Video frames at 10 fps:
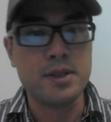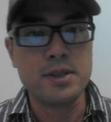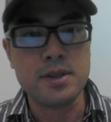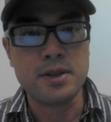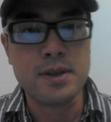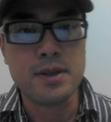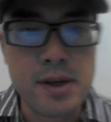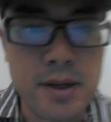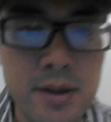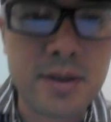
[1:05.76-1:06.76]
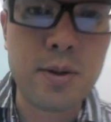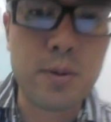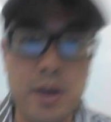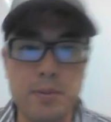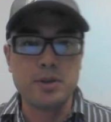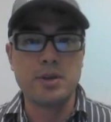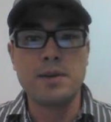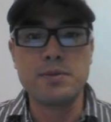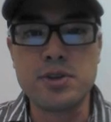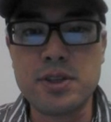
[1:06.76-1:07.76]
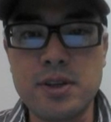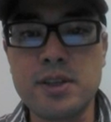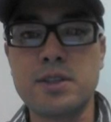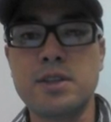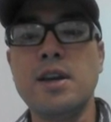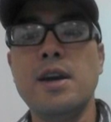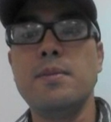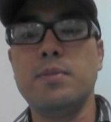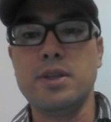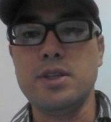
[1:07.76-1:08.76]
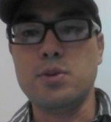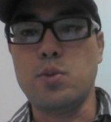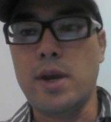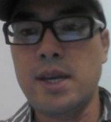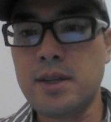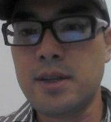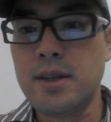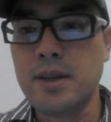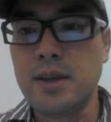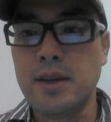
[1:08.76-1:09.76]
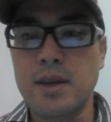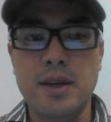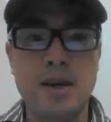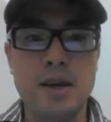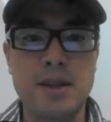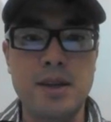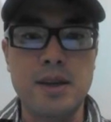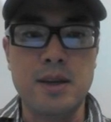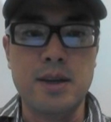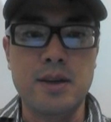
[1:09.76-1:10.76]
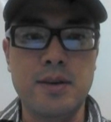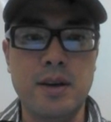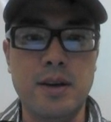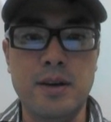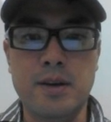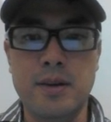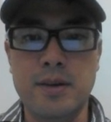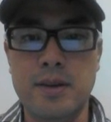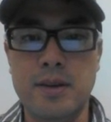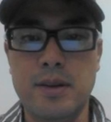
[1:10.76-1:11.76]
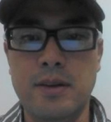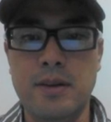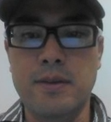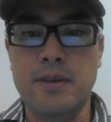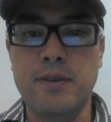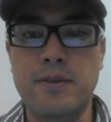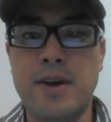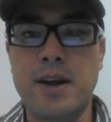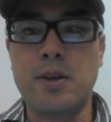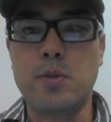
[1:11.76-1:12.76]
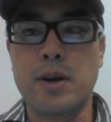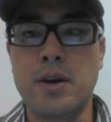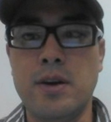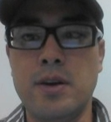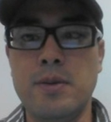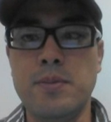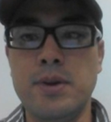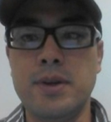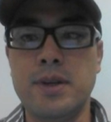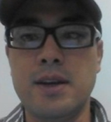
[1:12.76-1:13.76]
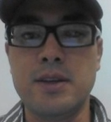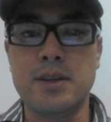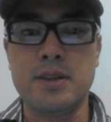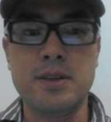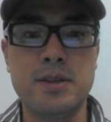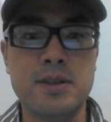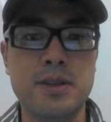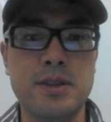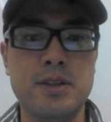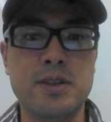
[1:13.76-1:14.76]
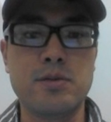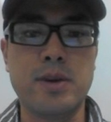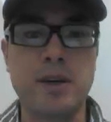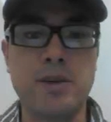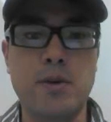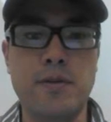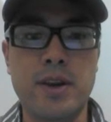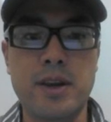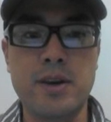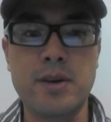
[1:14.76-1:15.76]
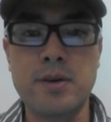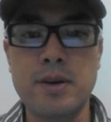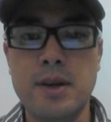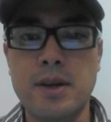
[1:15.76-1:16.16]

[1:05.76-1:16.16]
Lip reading: is the DOW temperature starts, please wait, and then the file where input data is right over here.